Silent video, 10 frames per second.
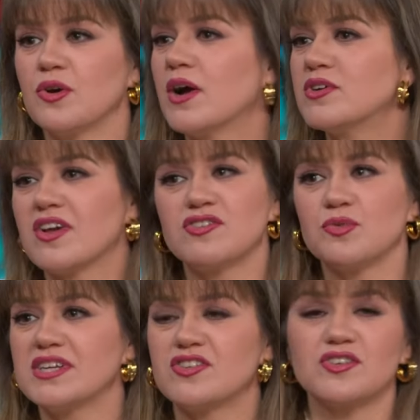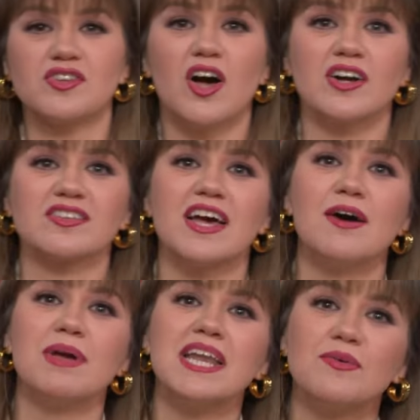I always have to raise your songs.
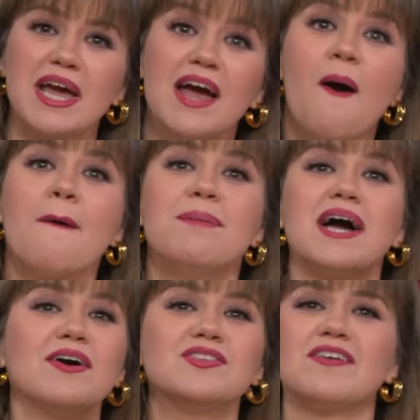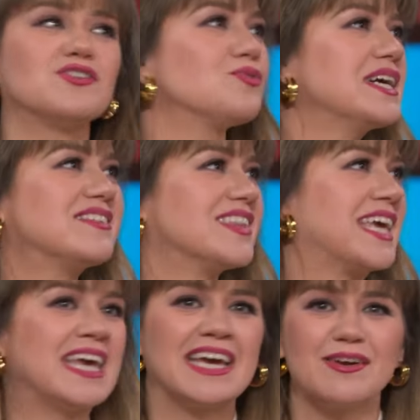Anyway, but I always have to raise the
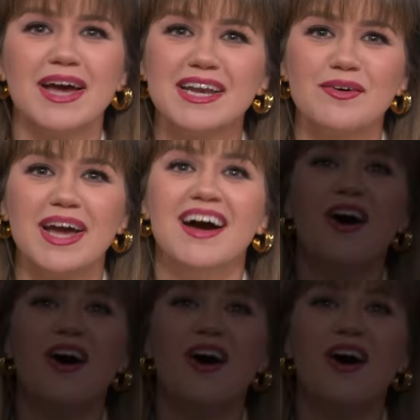key. Anyway.